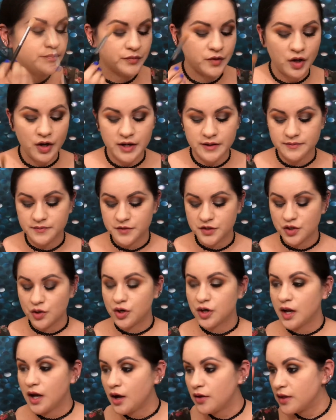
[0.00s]
All right, so
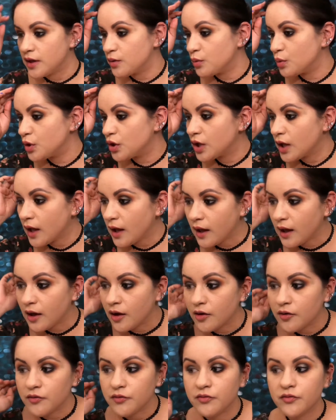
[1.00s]
now that we
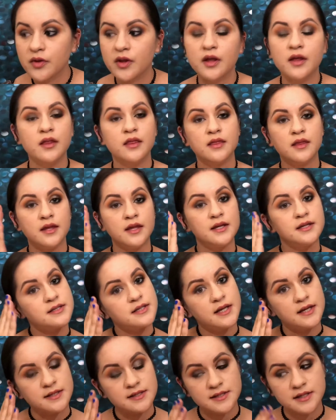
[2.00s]
have the
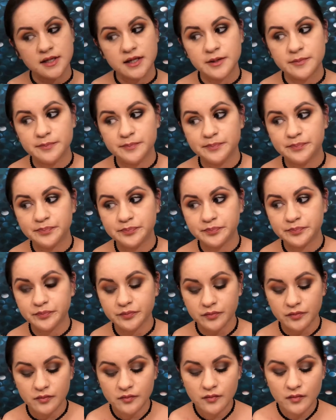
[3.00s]
intensity,
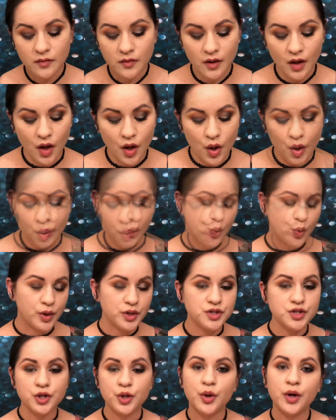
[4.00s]
I'm going
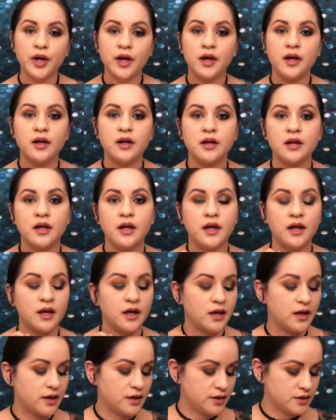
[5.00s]
to go ahead
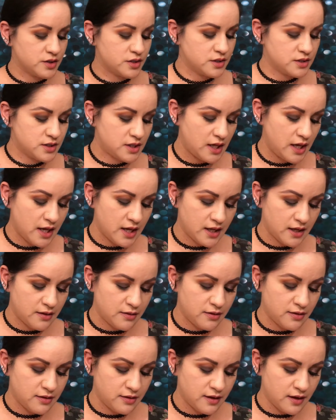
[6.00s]
and take
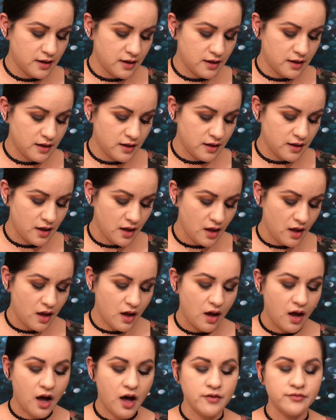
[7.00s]
the
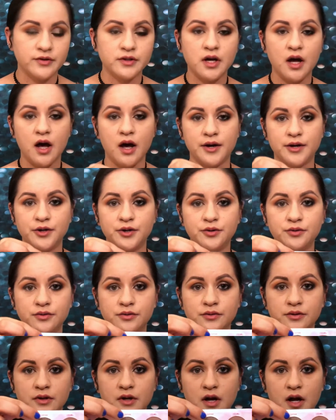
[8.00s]
avocado
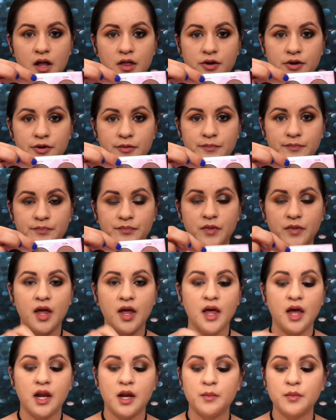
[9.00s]
color,
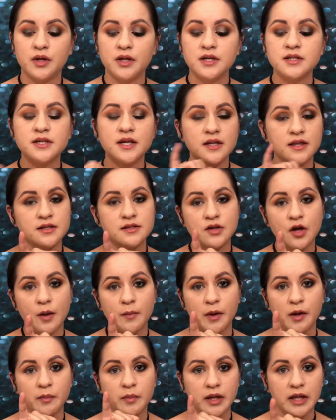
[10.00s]
and I'm gonna take this on
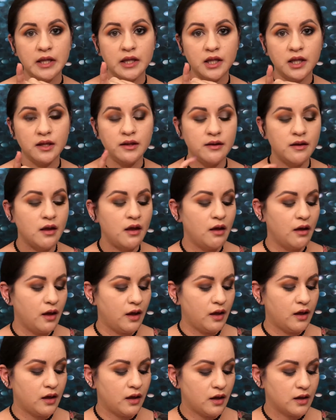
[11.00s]
my pinky,
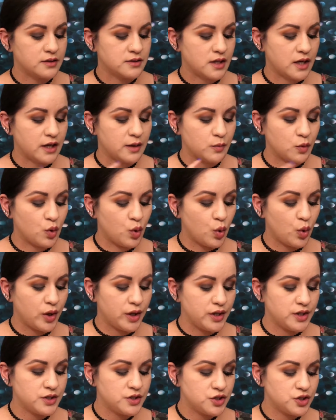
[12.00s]
and I am
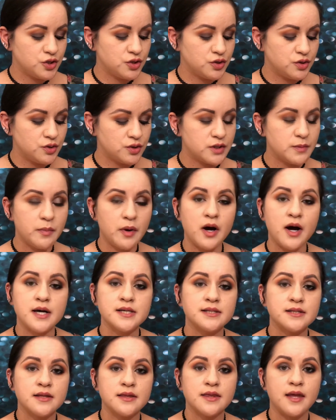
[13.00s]
going to
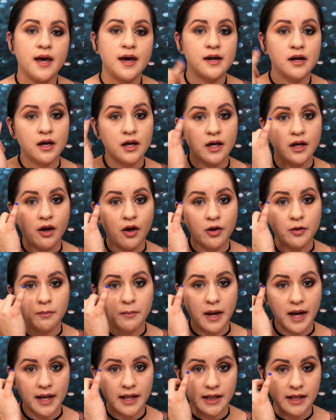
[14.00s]
deposit that on
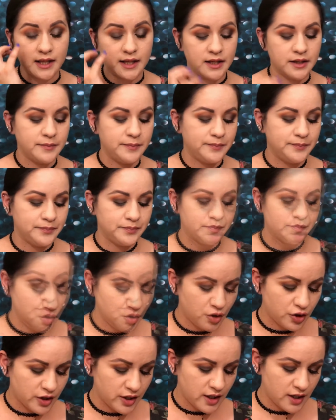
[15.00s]
my lid. You
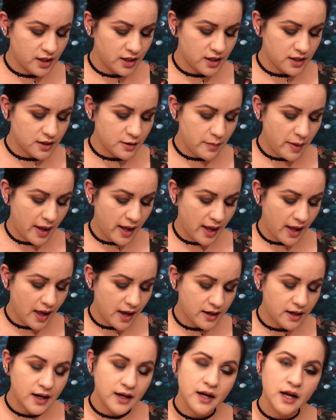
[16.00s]
look at it in the
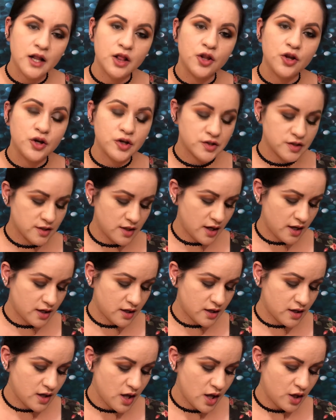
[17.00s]
pan and it looks
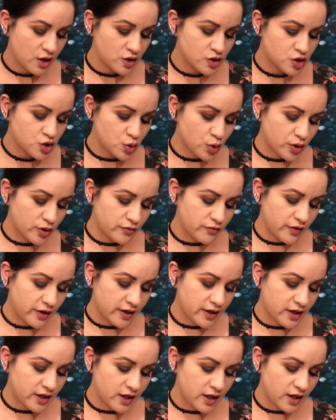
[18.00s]
like sort of
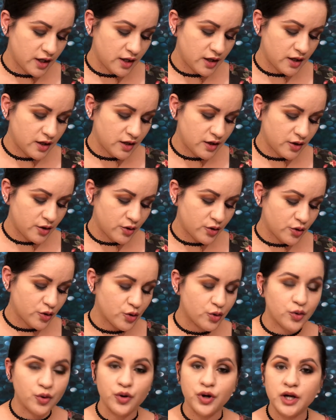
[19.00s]
like a
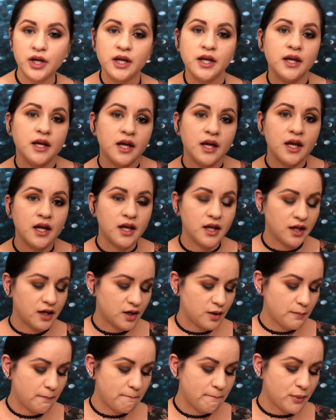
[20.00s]

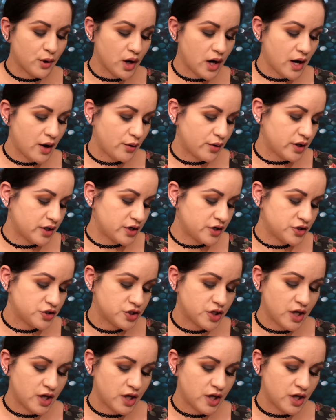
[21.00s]
green, brownish